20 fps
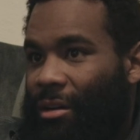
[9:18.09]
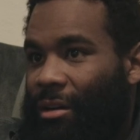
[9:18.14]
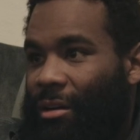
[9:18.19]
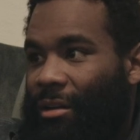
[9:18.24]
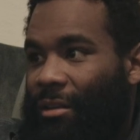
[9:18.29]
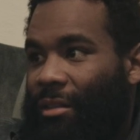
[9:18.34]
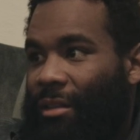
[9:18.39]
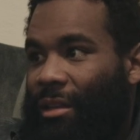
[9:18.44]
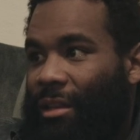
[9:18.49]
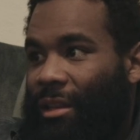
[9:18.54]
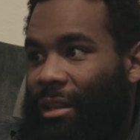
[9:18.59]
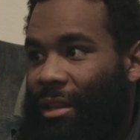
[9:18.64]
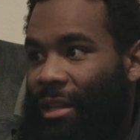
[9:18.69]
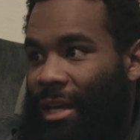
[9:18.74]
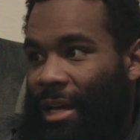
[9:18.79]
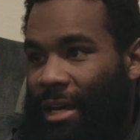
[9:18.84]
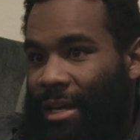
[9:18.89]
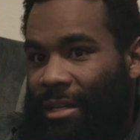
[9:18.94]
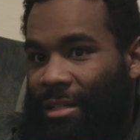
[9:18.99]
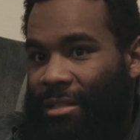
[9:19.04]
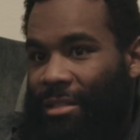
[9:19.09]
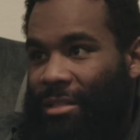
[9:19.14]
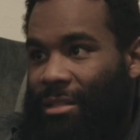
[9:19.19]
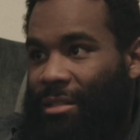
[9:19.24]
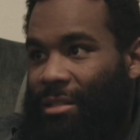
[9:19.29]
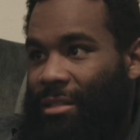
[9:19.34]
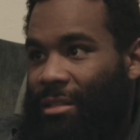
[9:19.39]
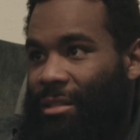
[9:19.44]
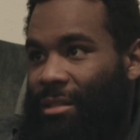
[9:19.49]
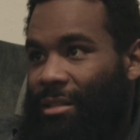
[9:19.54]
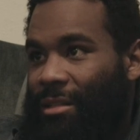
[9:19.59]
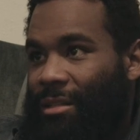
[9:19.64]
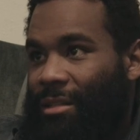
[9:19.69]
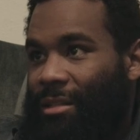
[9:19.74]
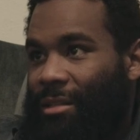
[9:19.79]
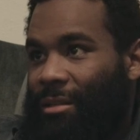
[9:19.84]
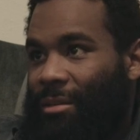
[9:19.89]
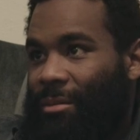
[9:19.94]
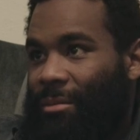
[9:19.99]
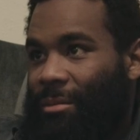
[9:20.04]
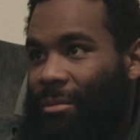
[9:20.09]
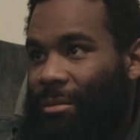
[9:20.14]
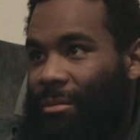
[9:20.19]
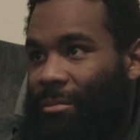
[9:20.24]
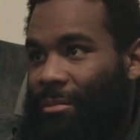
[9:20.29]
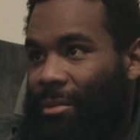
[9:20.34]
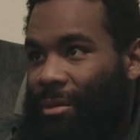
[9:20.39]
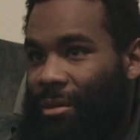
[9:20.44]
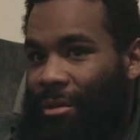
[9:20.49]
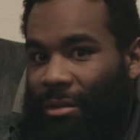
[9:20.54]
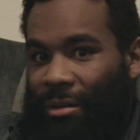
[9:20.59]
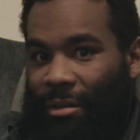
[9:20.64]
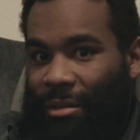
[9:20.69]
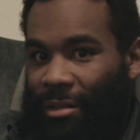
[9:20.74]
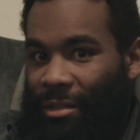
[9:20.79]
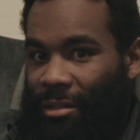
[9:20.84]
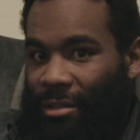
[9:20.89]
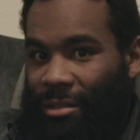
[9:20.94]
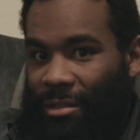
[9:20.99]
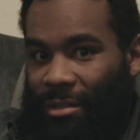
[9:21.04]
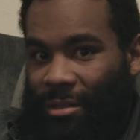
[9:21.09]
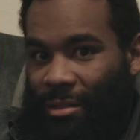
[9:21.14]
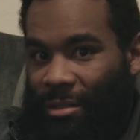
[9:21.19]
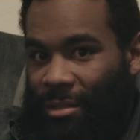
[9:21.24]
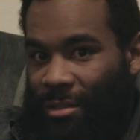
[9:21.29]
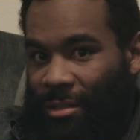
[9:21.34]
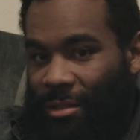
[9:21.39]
on the last part of the list.